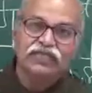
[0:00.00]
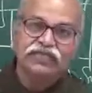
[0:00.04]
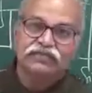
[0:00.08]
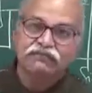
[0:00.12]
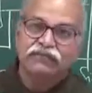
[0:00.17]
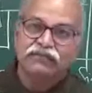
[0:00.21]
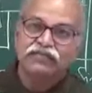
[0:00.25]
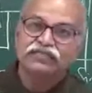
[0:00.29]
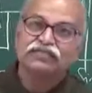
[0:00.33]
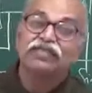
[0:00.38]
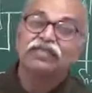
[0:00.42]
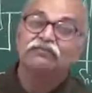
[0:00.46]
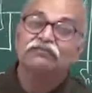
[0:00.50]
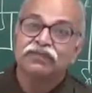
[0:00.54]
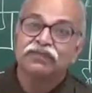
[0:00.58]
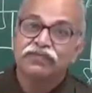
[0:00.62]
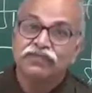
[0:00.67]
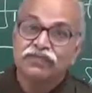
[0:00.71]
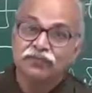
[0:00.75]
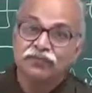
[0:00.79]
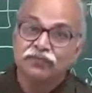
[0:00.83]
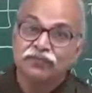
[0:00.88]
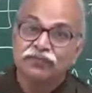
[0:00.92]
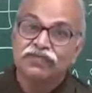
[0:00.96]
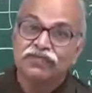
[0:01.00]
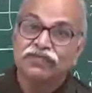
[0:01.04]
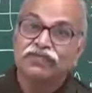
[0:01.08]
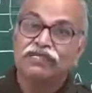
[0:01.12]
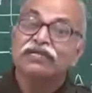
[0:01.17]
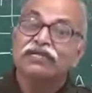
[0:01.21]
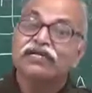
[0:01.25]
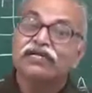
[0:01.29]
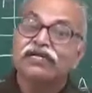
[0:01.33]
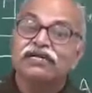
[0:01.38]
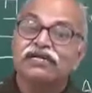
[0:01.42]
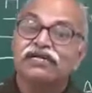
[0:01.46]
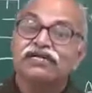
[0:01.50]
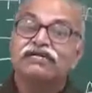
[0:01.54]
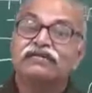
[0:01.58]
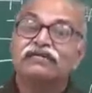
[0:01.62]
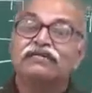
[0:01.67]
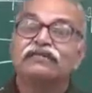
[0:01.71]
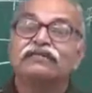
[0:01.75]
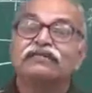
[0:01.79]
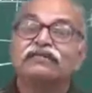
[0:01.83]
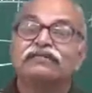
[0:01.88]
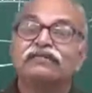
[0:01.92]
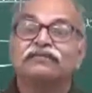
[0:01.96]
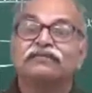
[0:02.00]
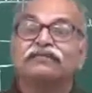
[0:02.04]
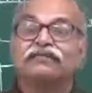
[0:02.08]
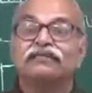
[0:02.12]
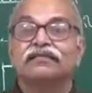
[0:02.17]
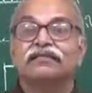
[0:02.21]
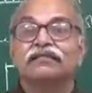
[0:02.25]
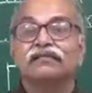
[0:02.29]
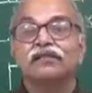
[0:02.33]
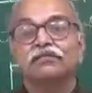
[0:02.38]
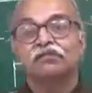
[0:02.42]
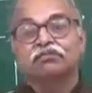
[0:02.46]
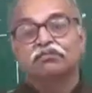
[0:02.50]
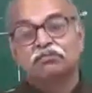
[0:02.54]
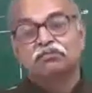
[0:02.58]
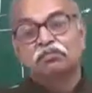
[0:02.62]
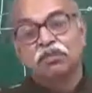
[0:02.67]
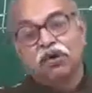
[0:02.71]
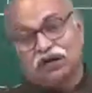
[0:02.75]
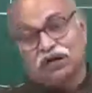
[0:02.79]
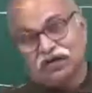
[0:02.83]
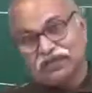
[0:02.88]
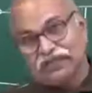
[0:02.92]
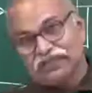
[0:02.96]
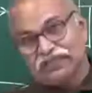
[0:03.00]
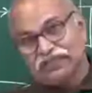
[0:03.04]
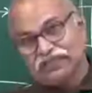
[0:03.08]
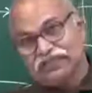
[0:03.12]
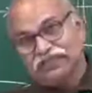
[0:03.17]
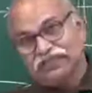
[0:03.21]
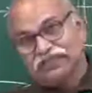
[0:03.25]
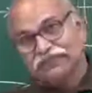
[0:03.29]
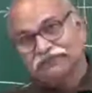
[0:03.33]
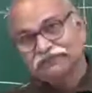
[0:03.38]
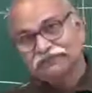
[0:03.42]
must have been used in this box.